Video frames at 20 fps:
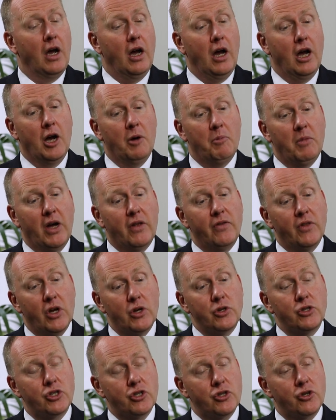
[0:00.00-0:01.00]
And
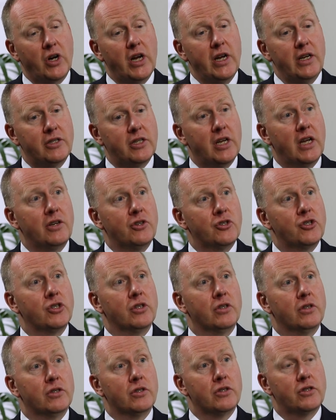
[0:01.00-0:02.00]
those trade
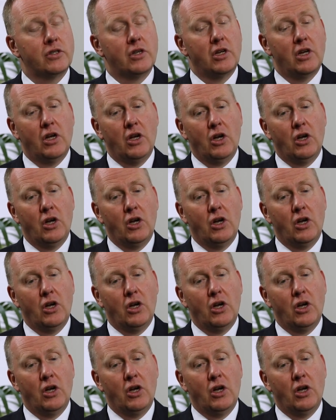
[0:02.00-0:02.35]
tensions